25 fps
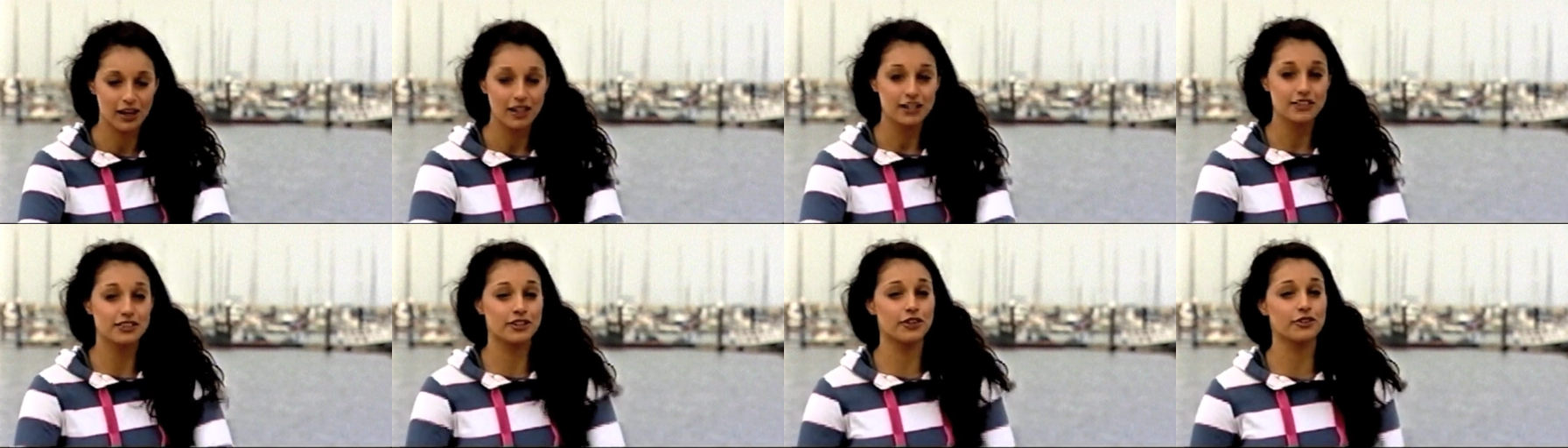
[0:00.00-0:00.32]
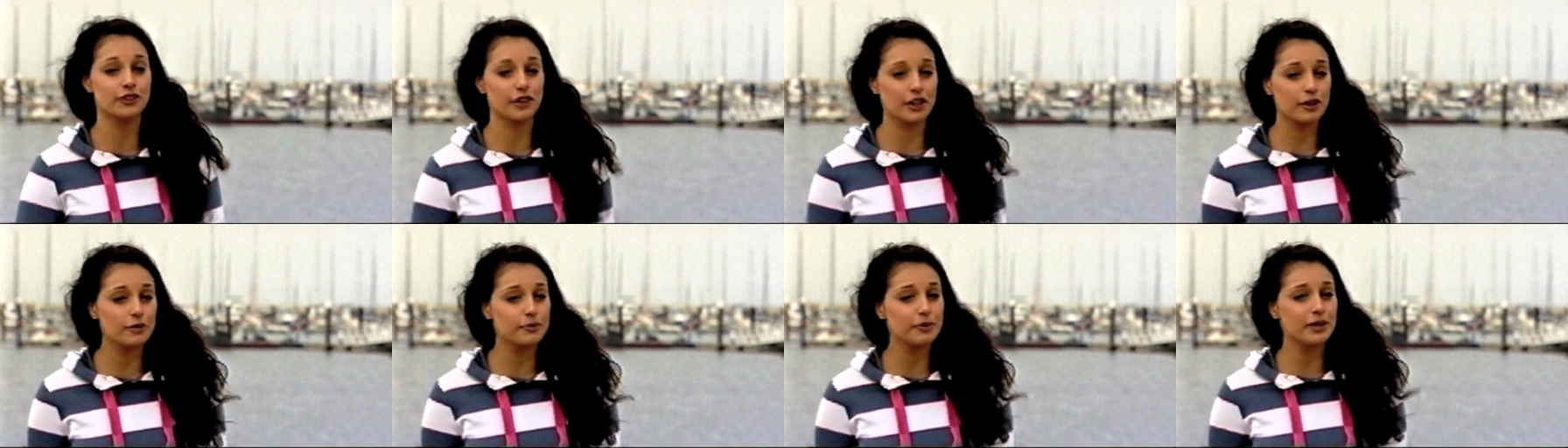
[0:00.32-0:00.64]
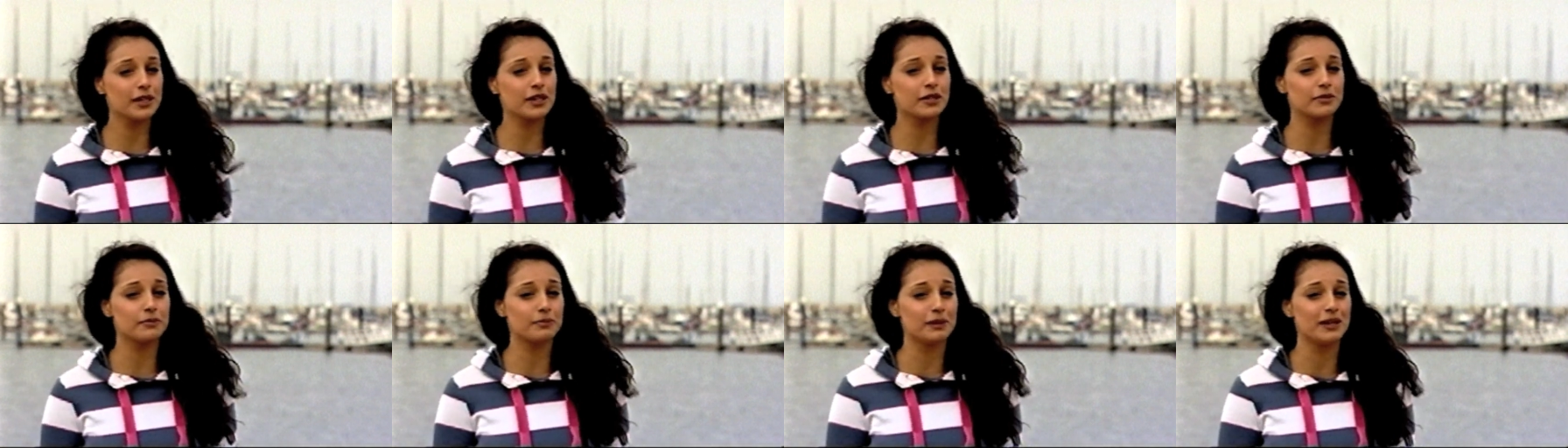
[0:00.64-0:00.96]
So they'll be
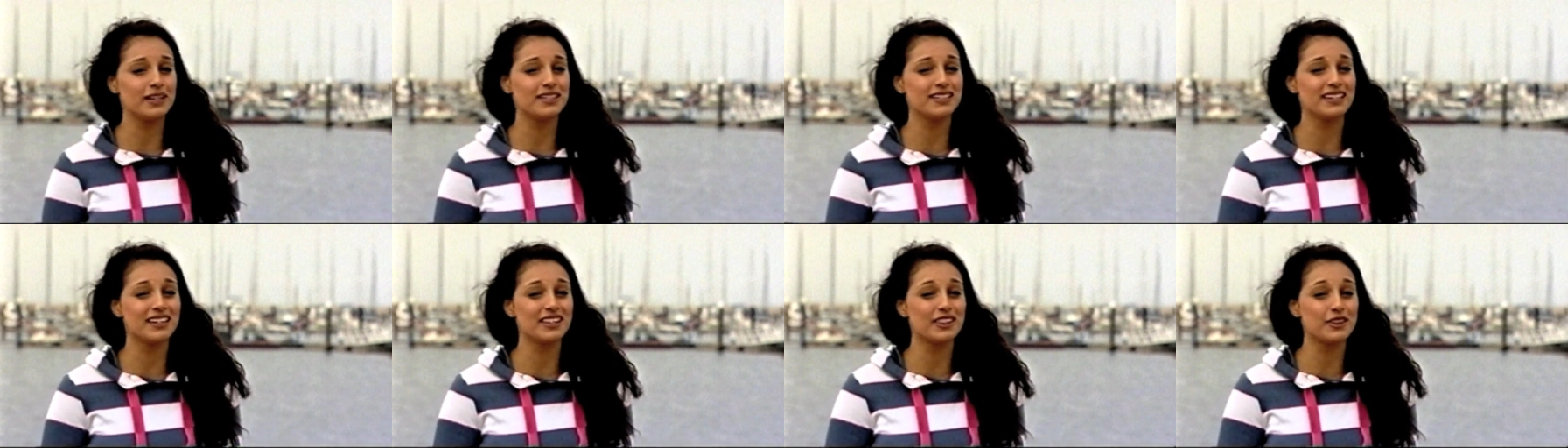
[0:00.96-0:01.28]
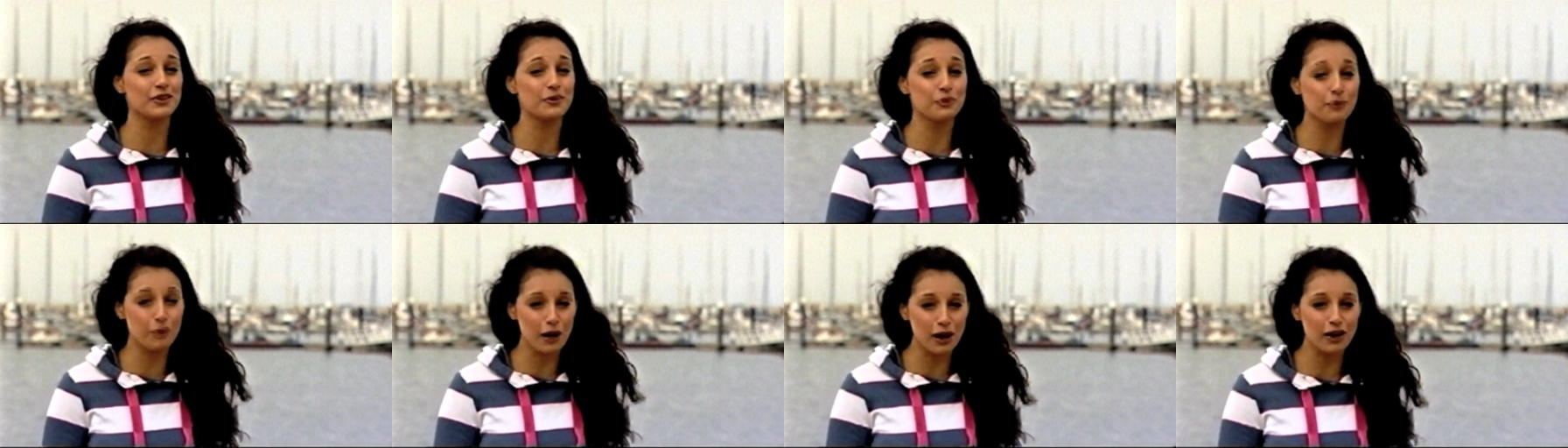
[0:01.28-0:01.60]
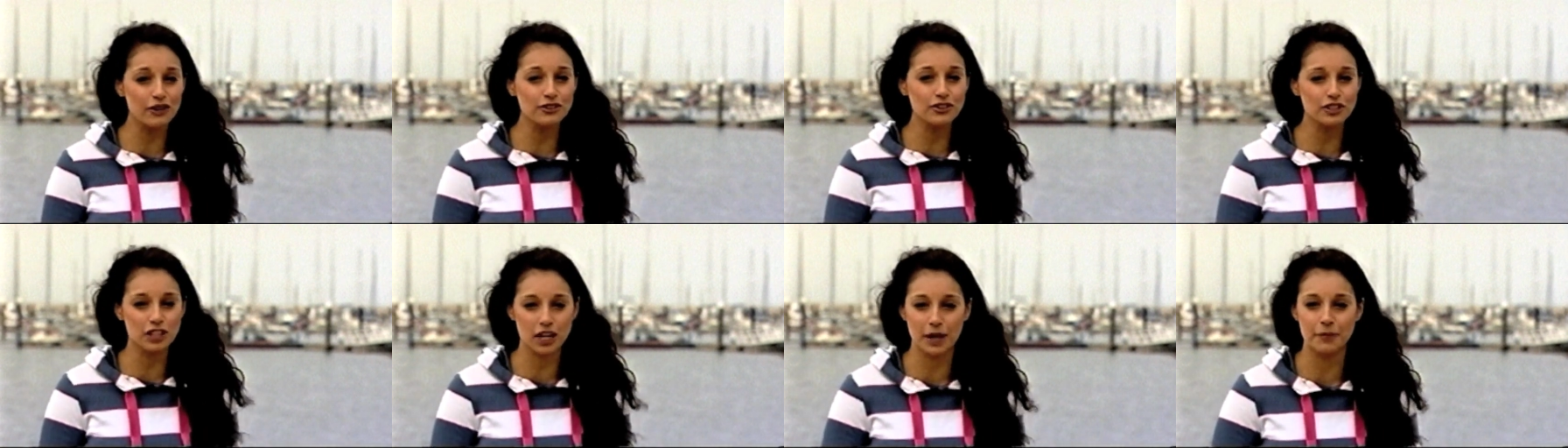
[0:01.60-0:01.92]
competing in the
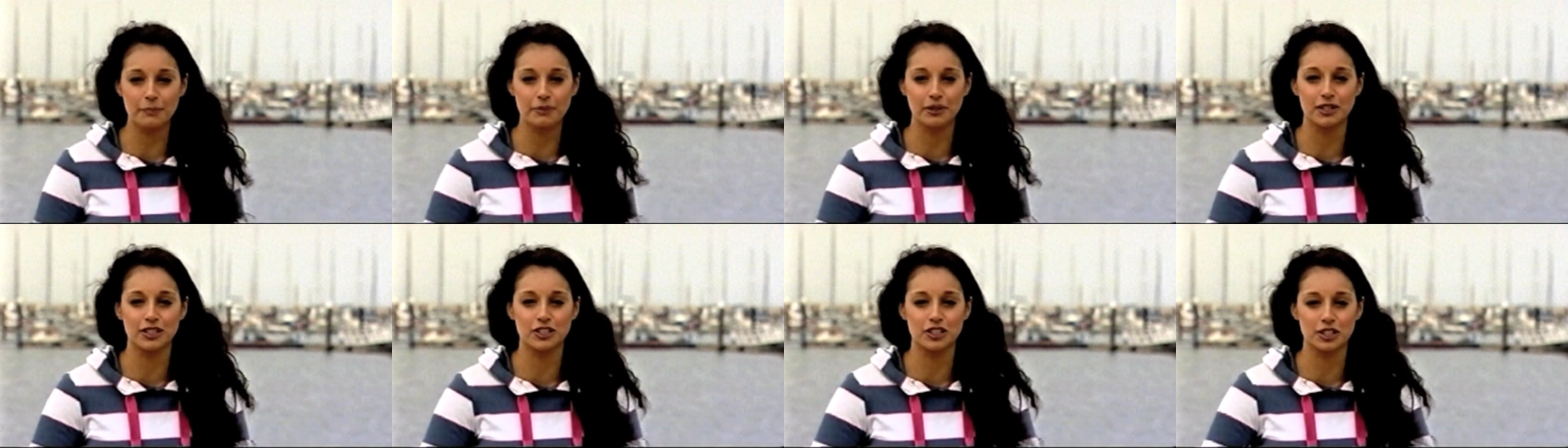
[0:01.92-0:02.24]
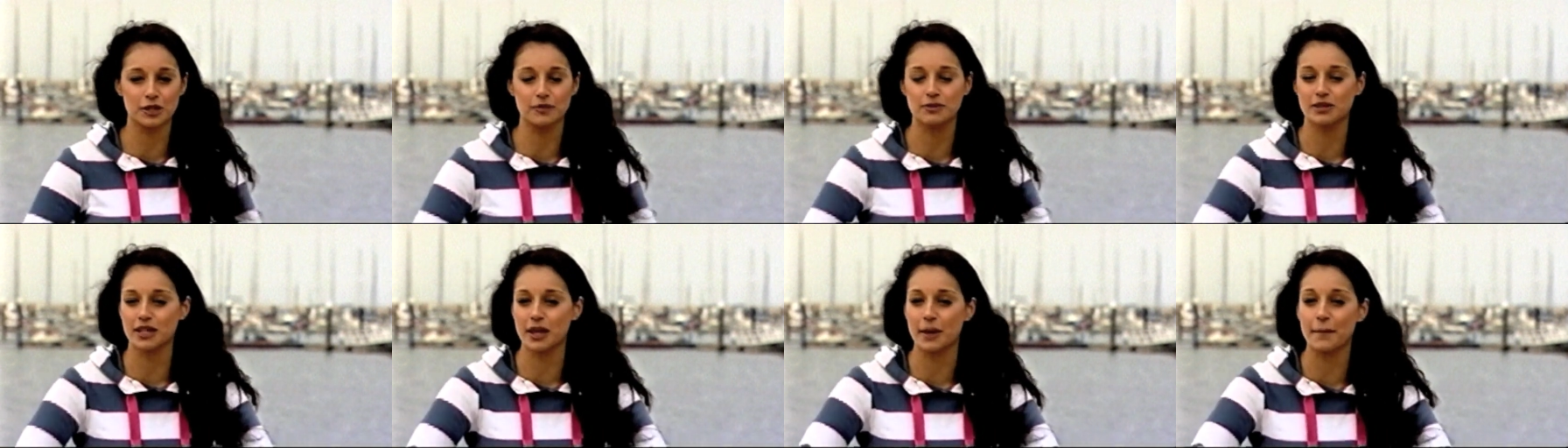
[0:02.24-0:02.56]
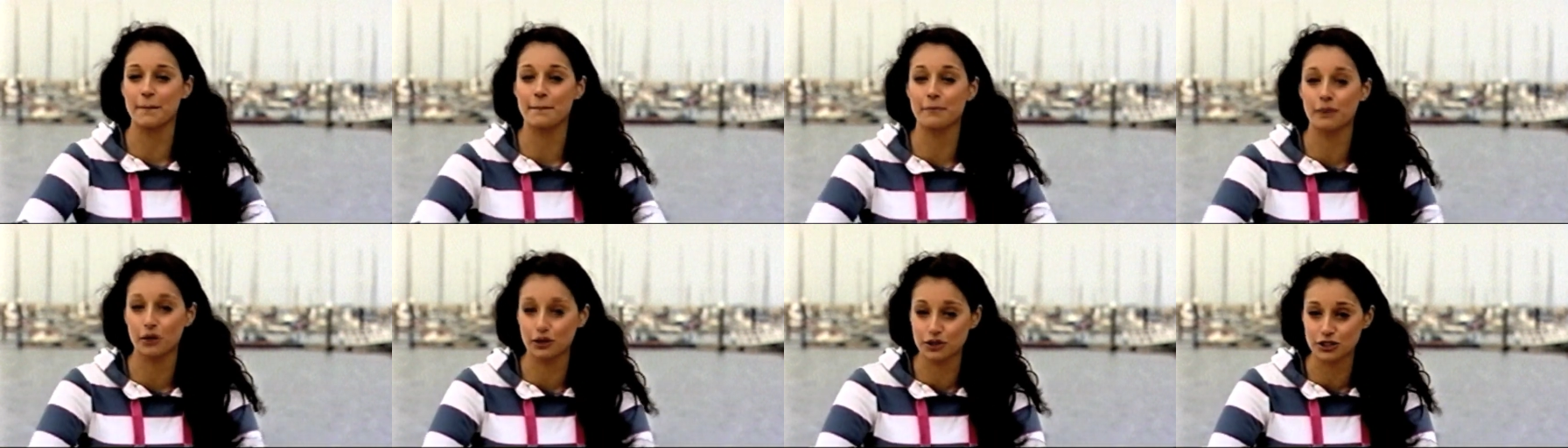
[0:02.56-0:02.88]
World Championships
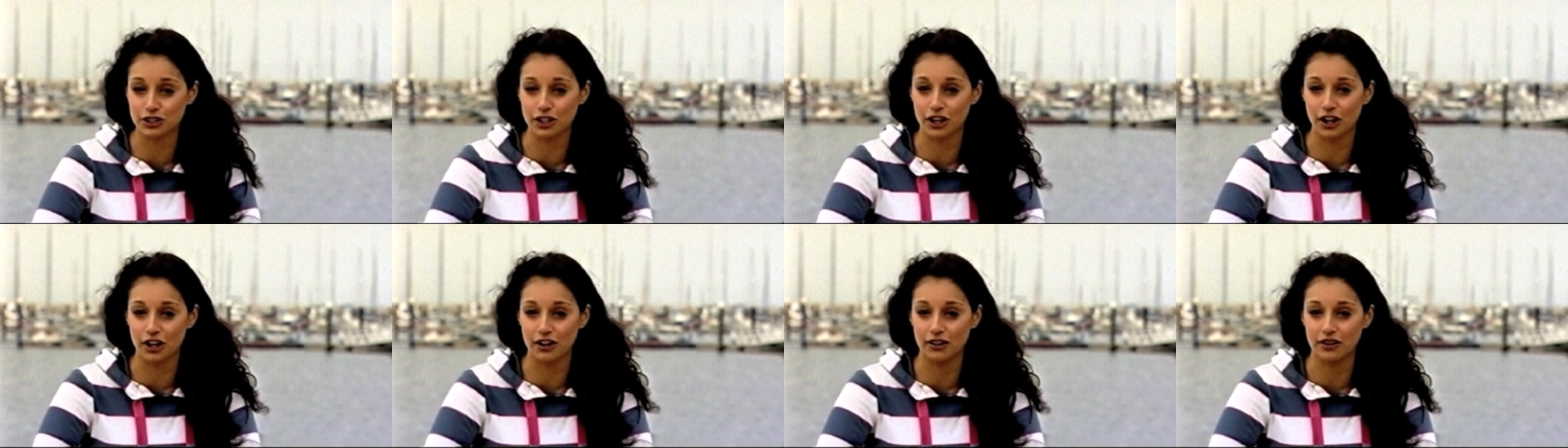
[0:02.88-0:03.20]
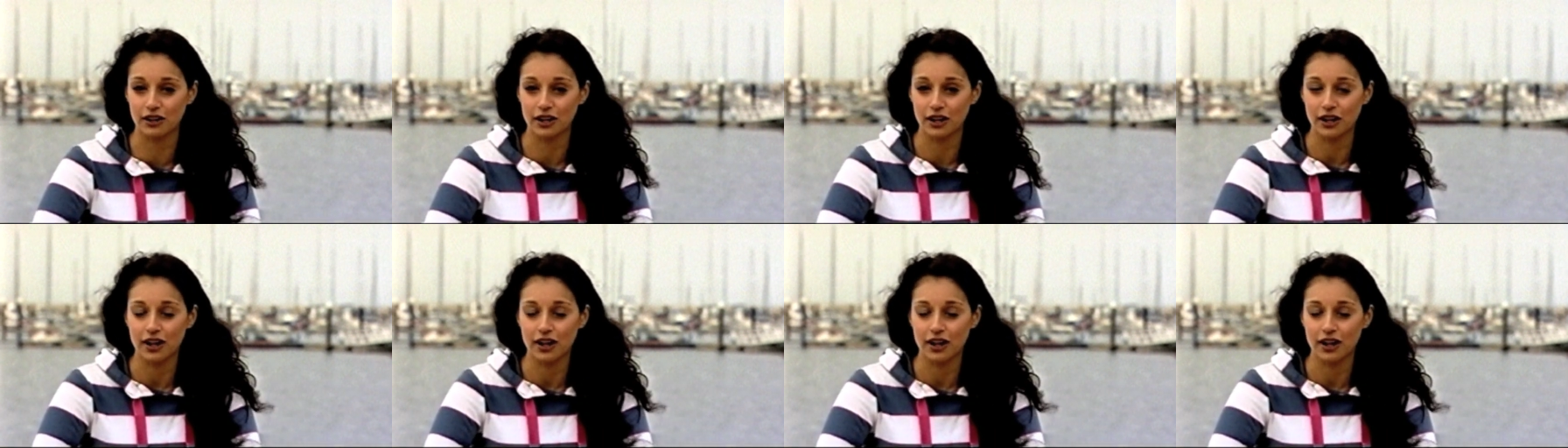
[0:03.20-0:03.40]
in Moscow.